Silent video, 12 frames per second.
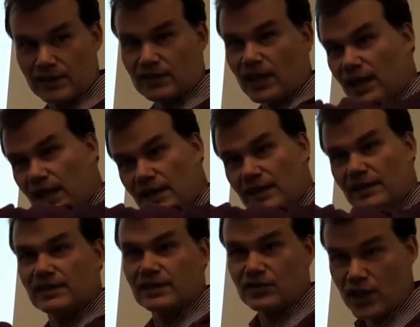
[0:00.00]
The
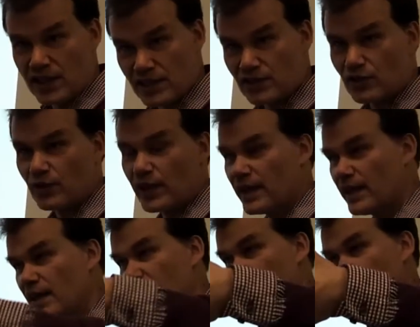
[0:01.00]
sign changes, so
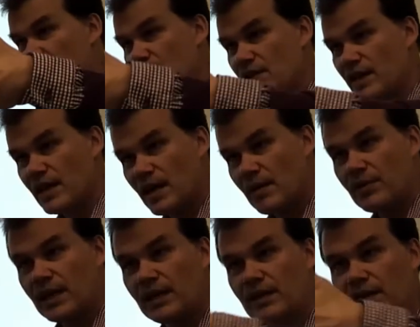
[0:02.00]
they actually
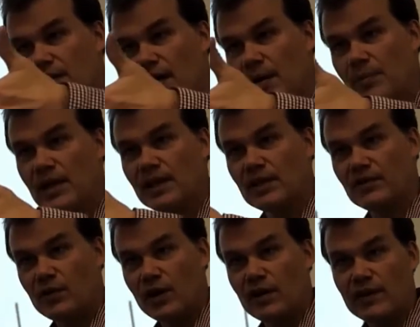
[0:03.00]
update the update
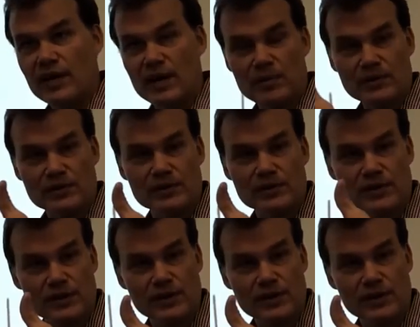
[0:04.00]
of dual variables